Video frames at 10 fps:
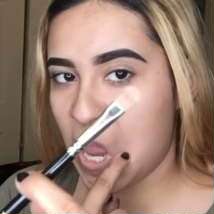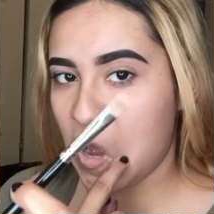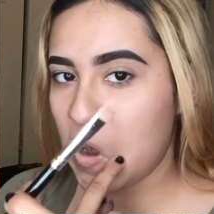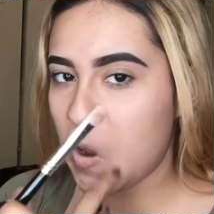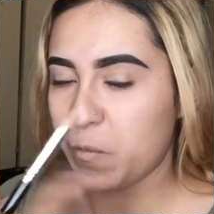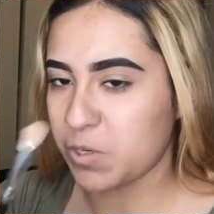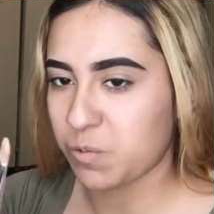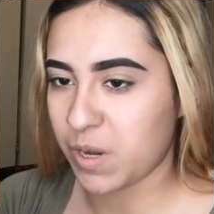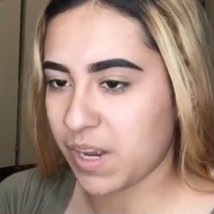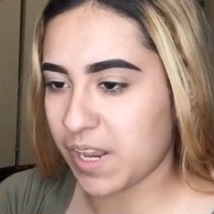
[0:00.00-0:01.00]
I don't know
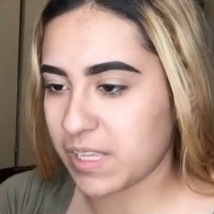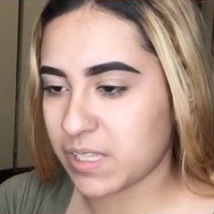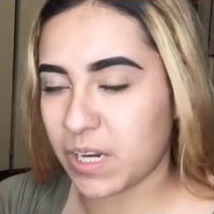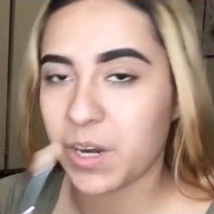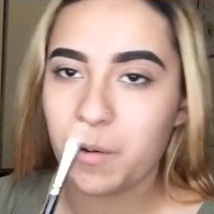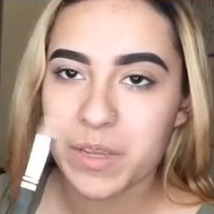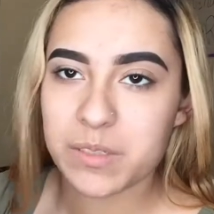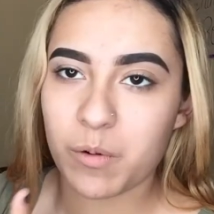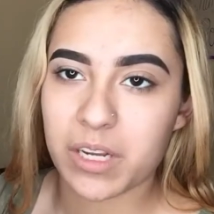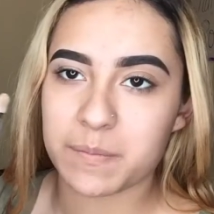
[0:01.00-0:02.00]
which one it is, and it
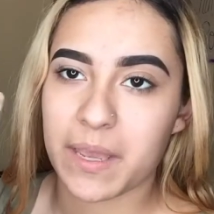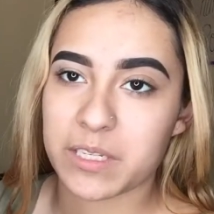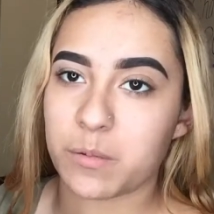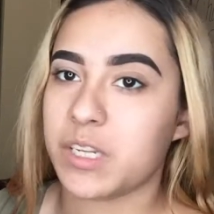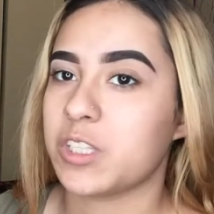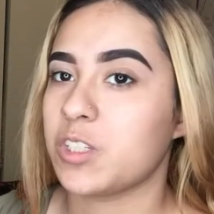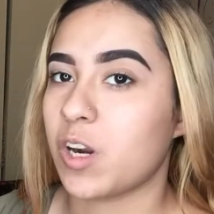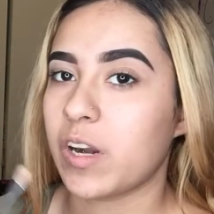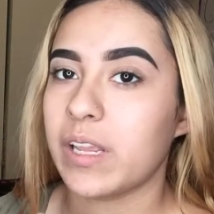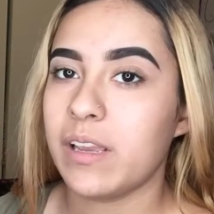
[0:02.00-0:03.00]
always works best when it's
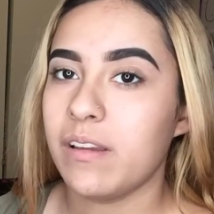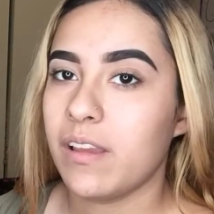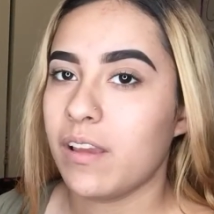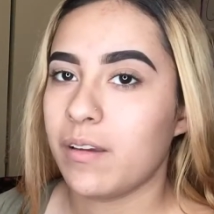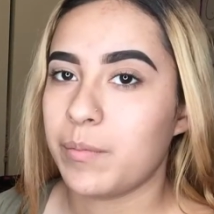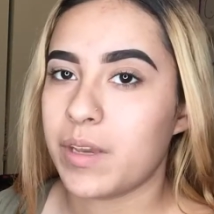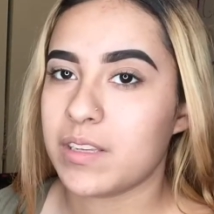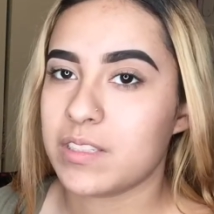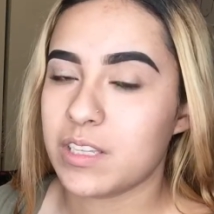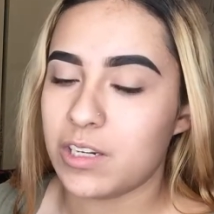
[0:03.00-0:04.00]
dirty,
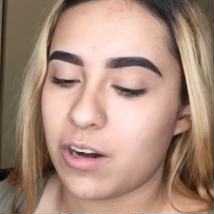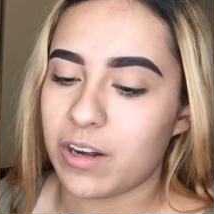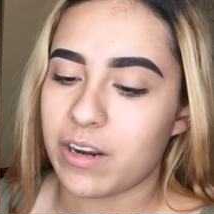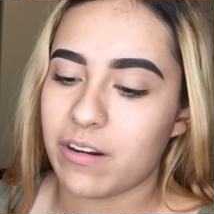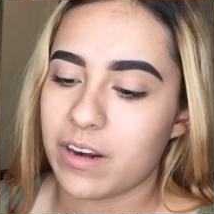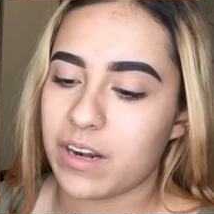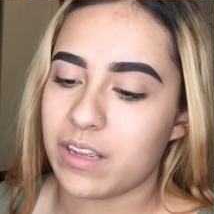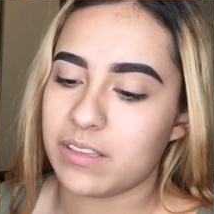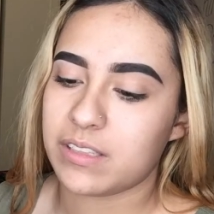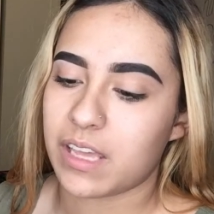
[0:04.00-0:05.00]
because the dirtier it
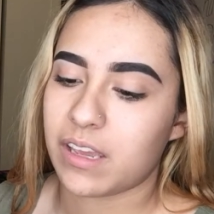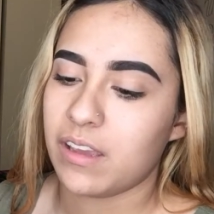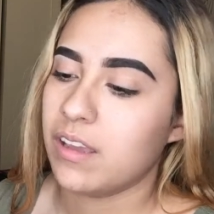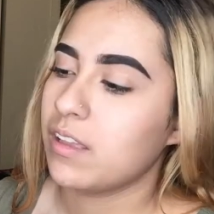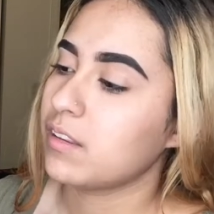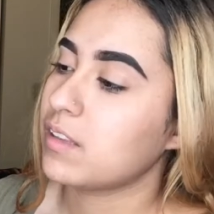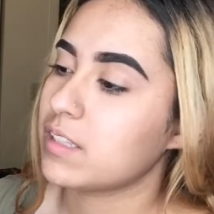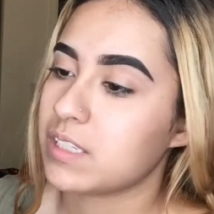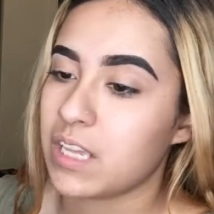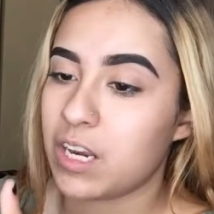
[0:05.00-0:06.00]
is,
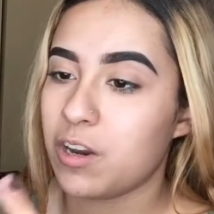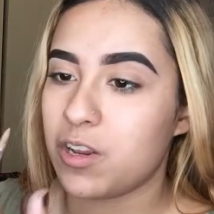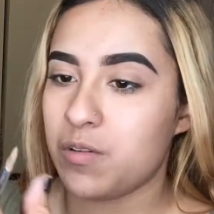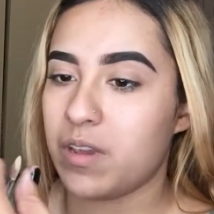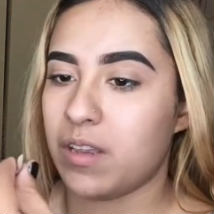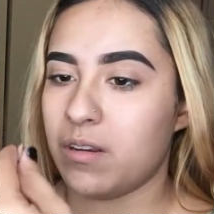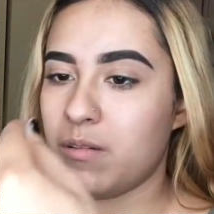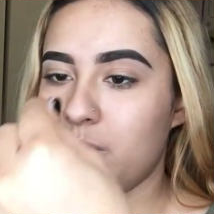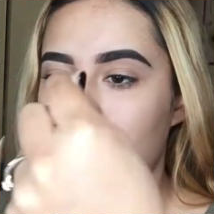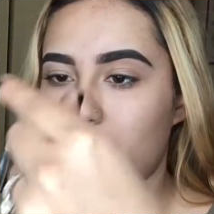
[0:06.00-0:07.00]
the skinnier you
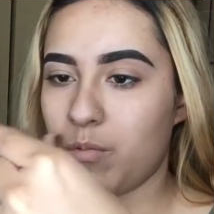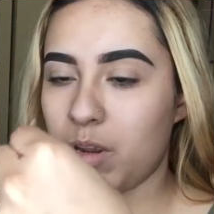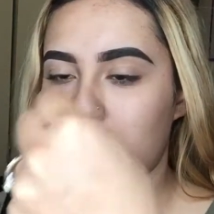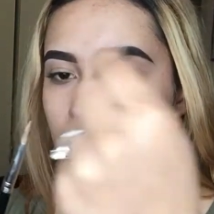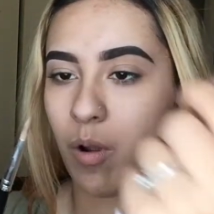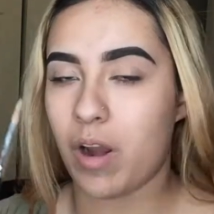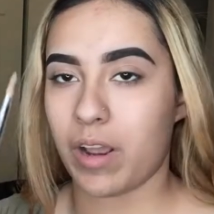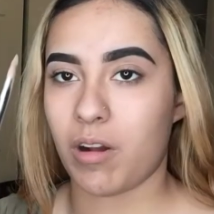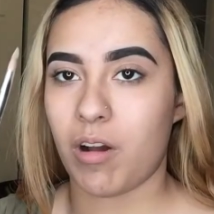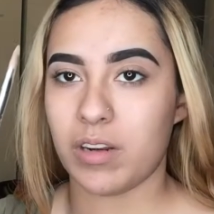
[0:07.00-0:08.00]
can work the
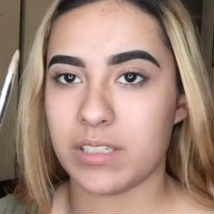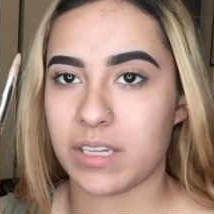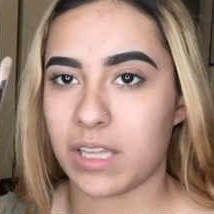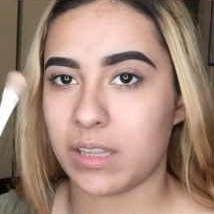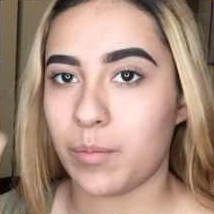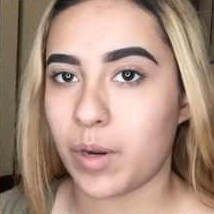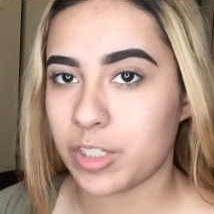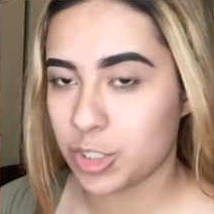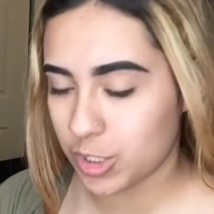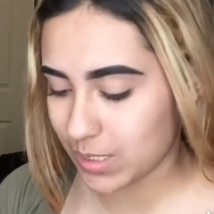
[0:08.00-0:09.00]
product on to get the
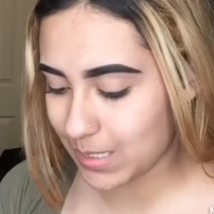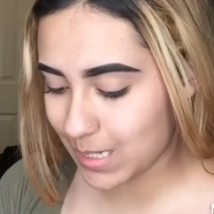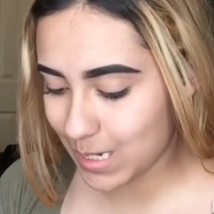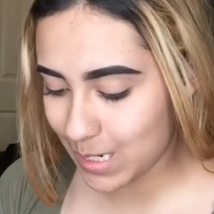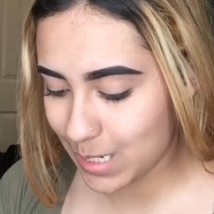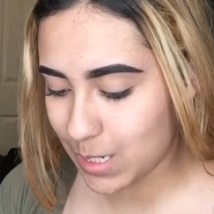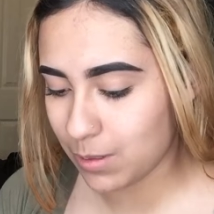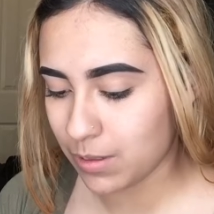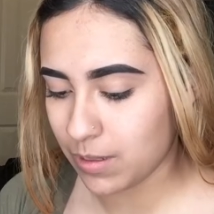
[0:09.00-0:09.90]
brush skinny,